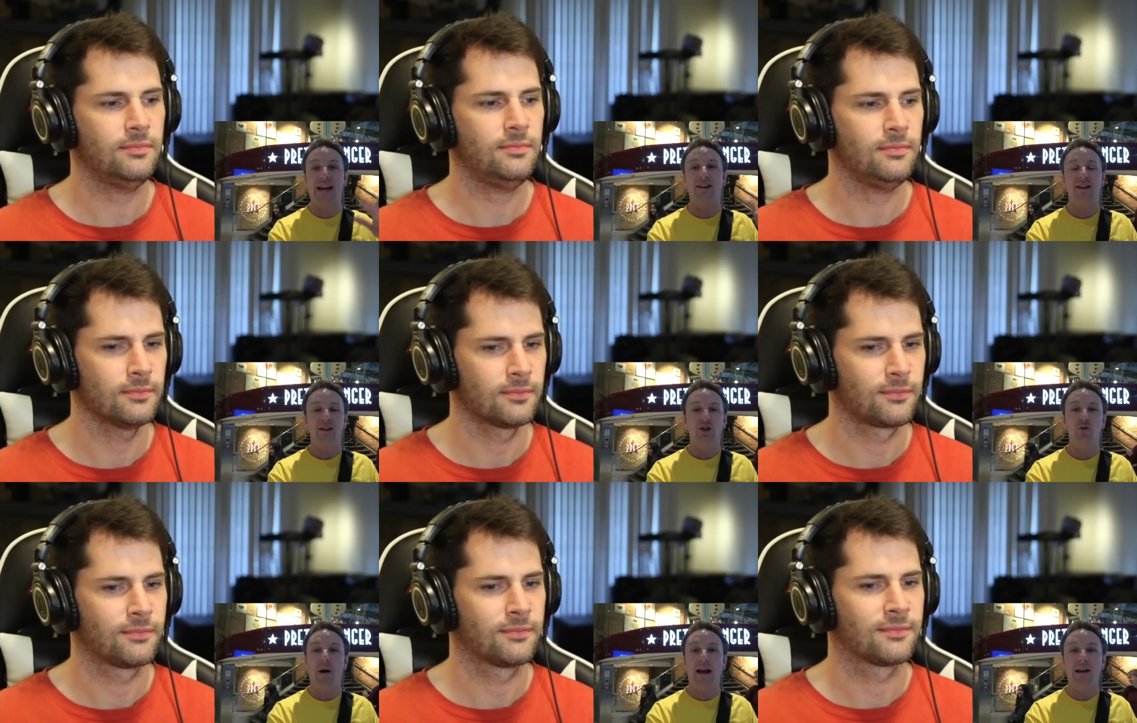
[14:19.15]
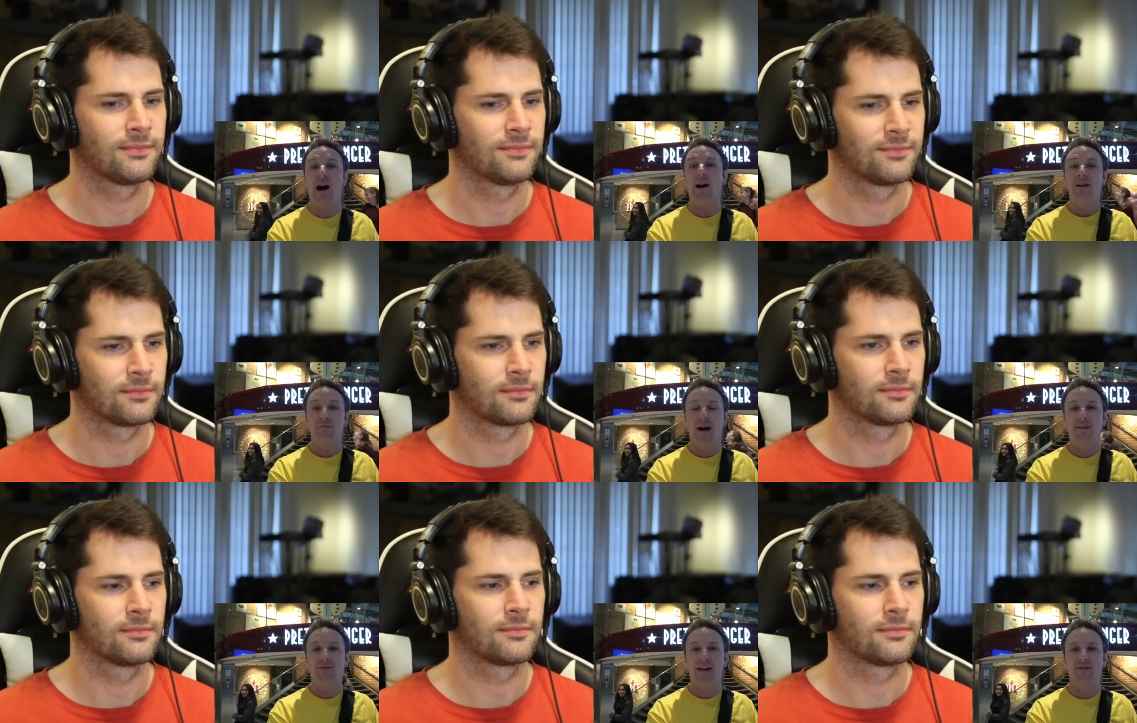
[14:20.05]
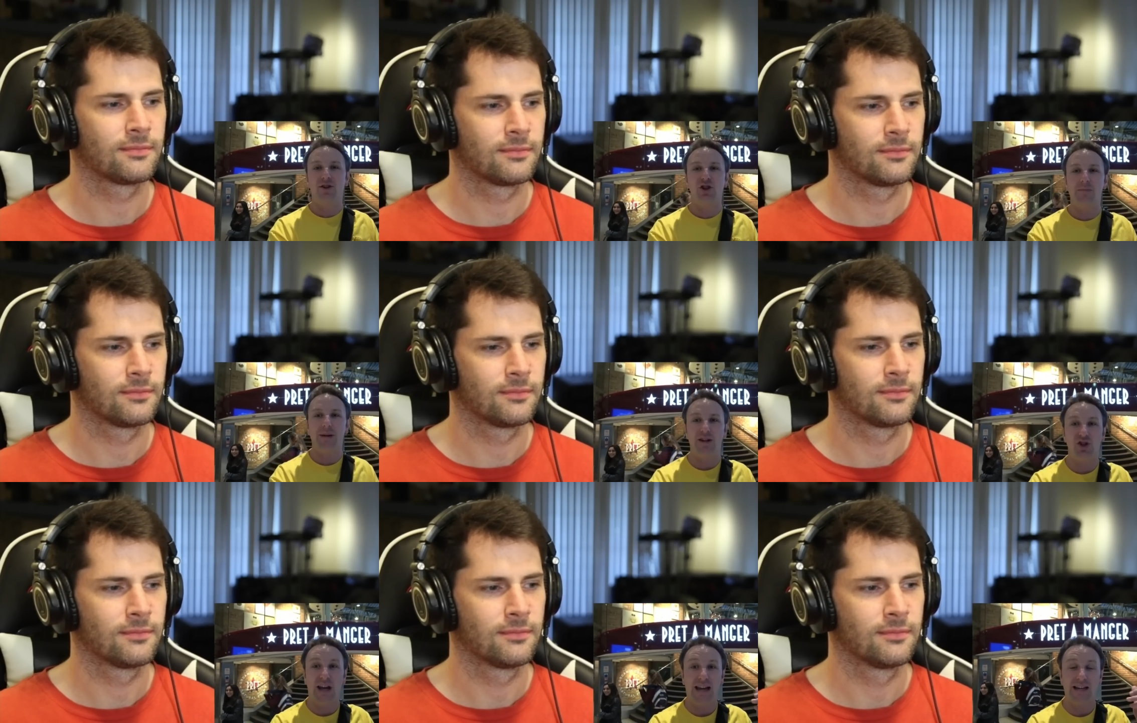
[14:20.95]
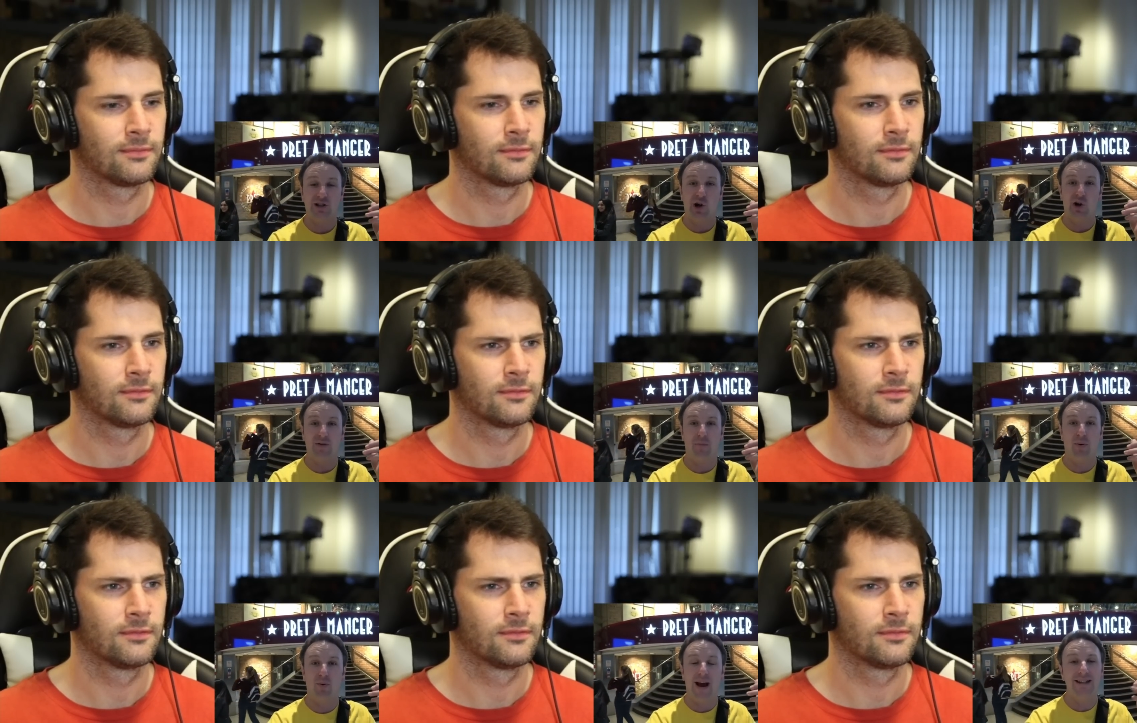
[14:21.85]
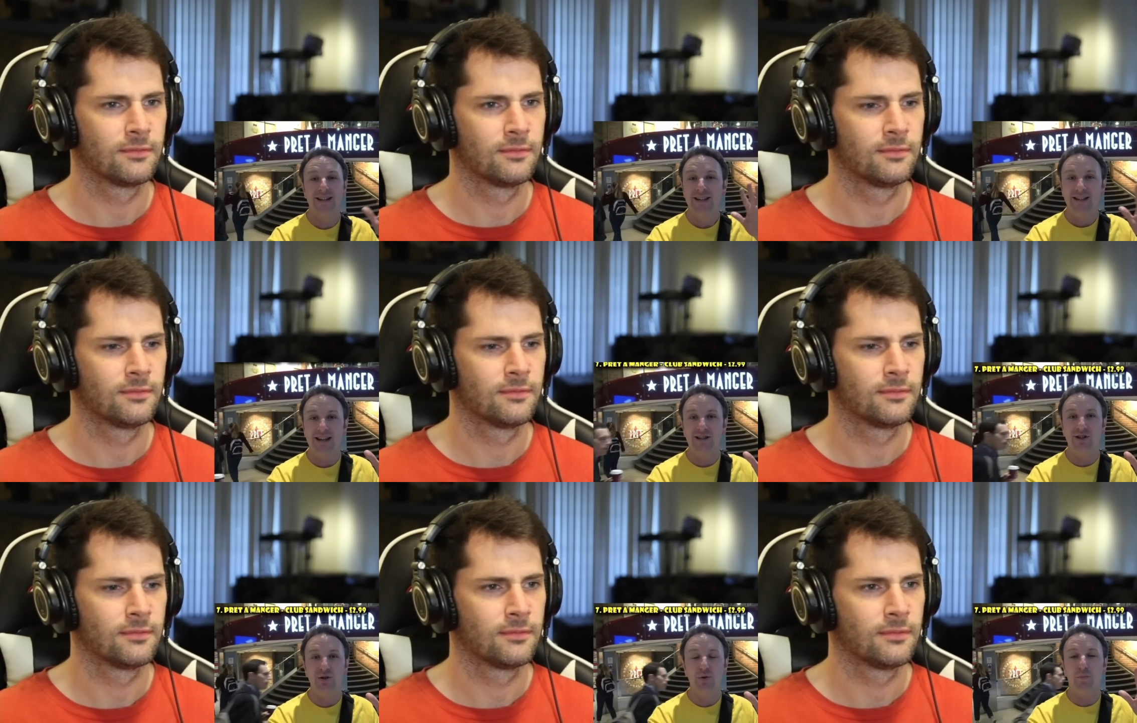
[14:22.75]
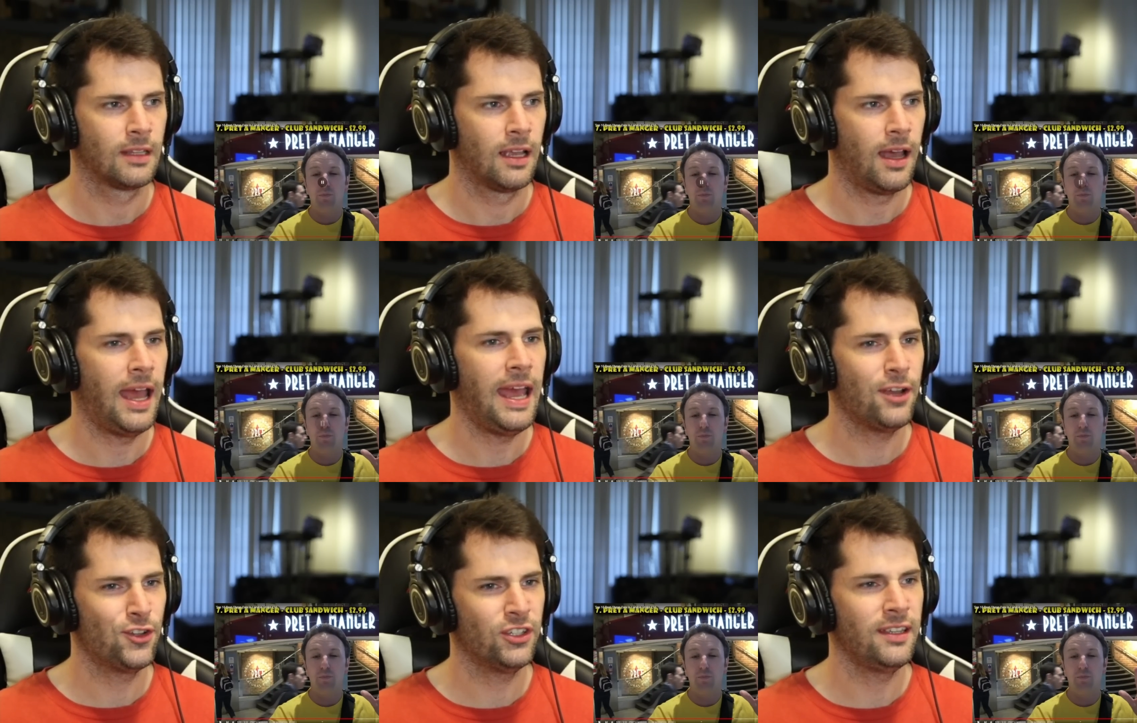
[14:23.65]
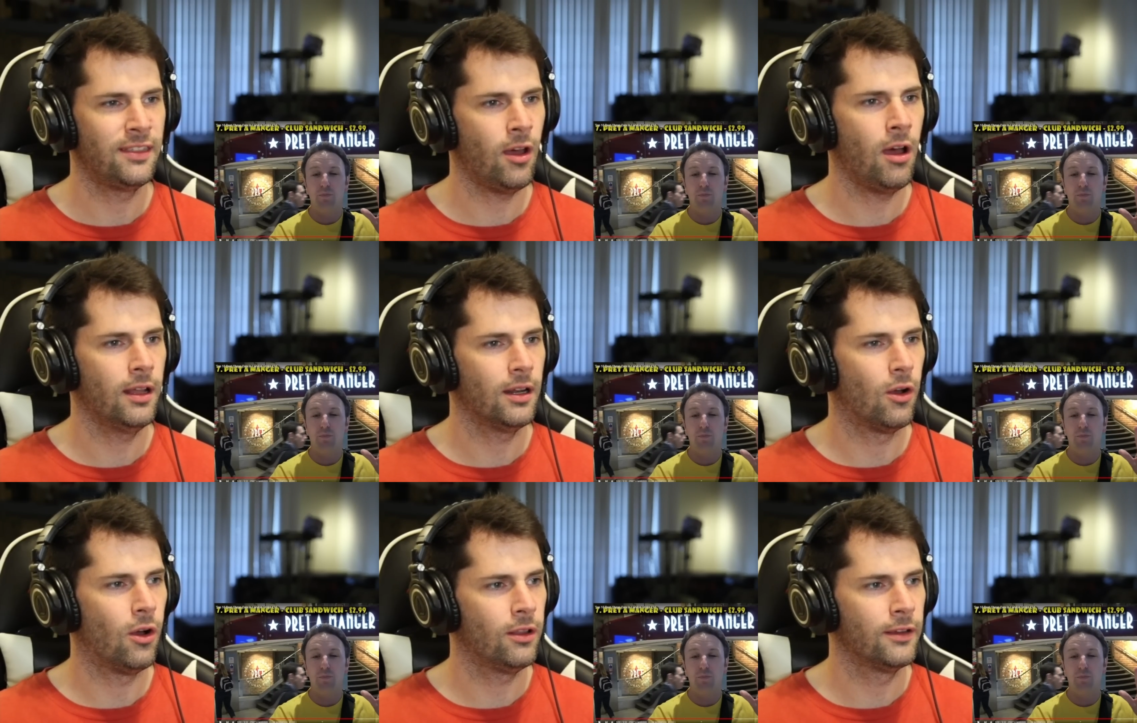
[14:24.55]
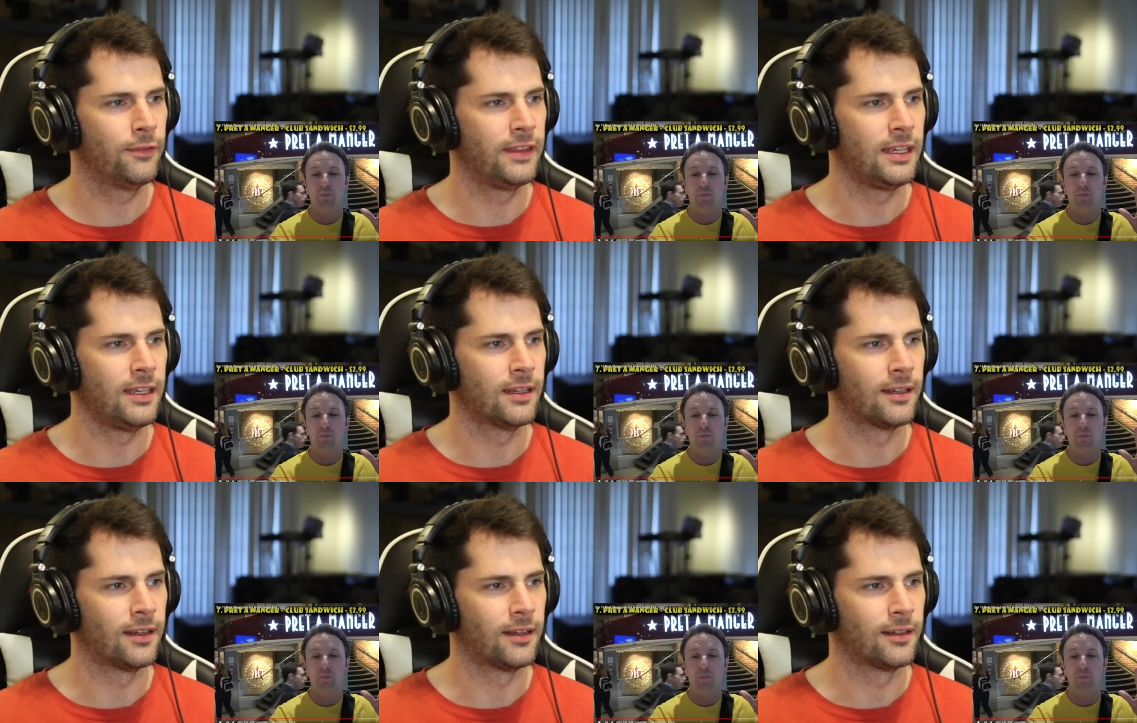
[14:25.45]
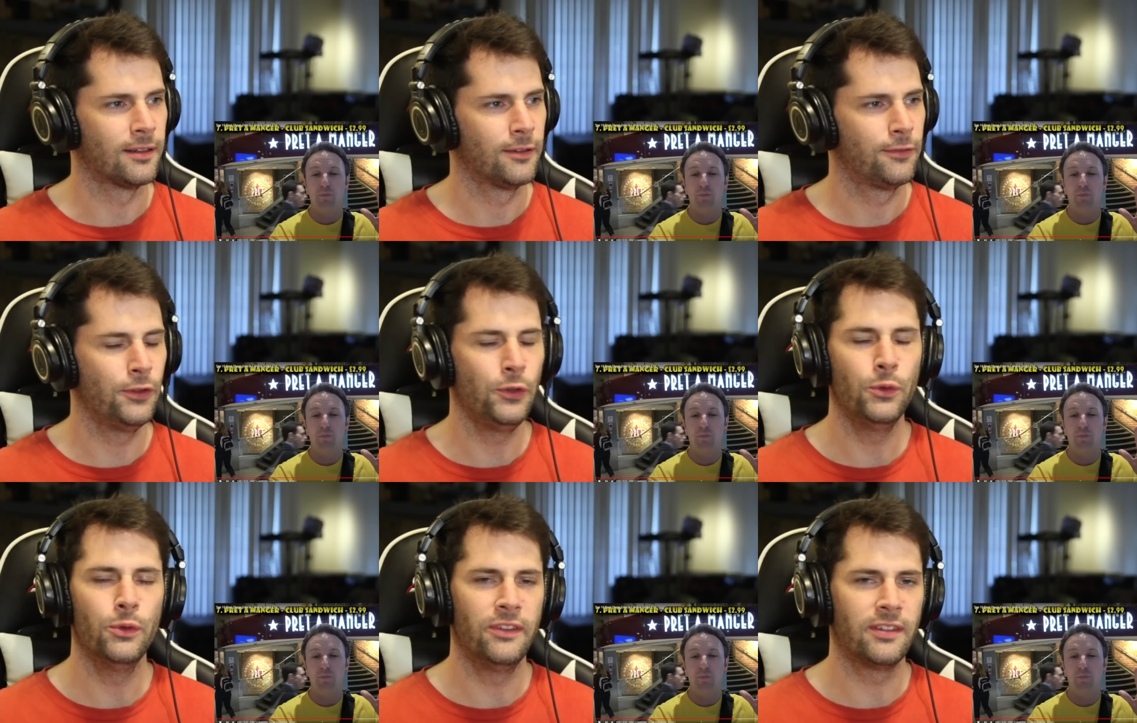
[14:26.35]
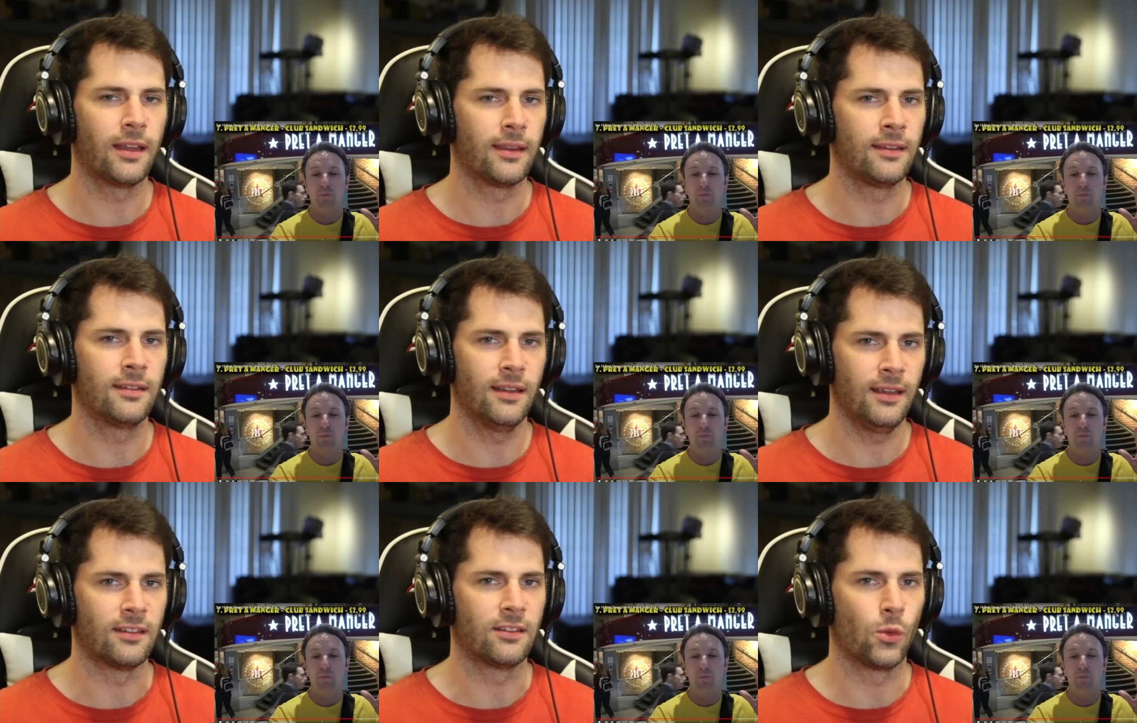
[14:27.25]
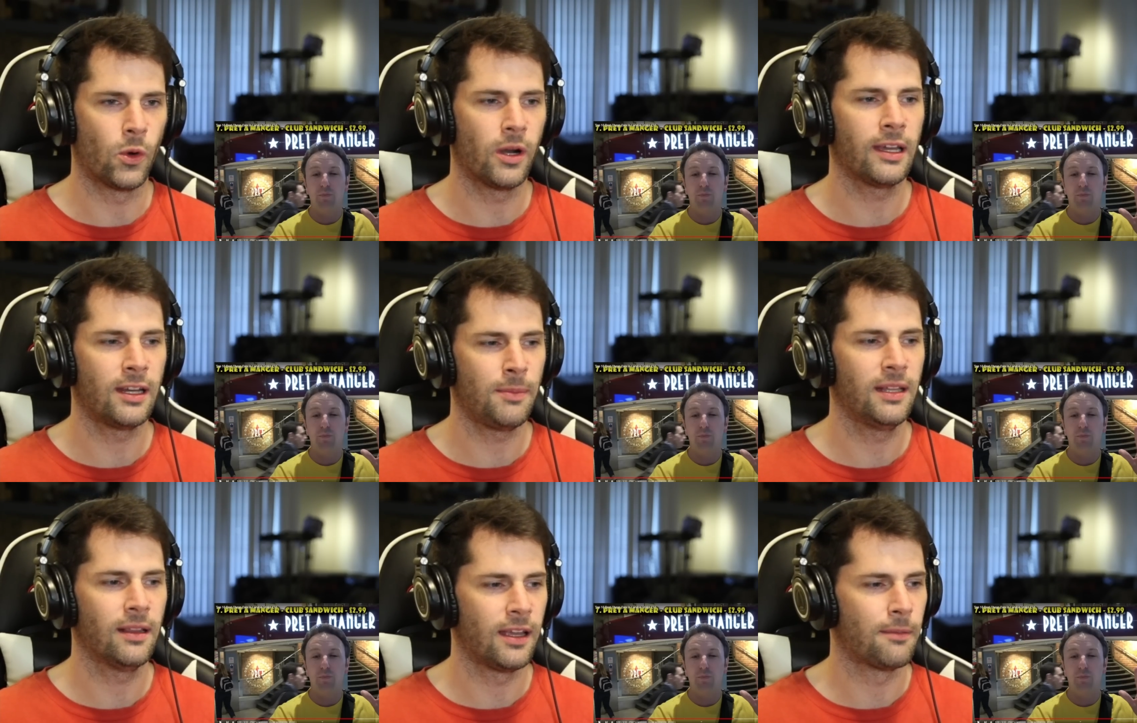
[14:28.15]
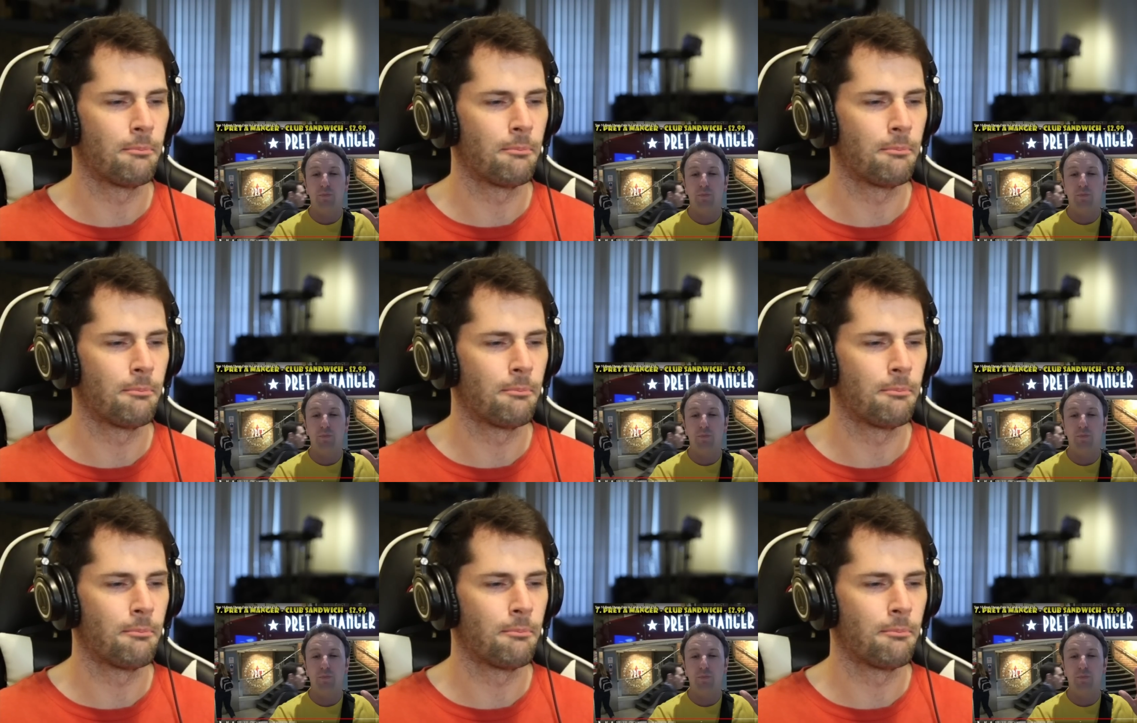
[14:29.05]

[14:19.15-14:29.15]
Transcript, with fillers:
Speaker 1: here, you might not. My favorite cheap eat chain is called Pret. They do.
Speaker 2: I actually thought all of the uh, foods on this list were going to be like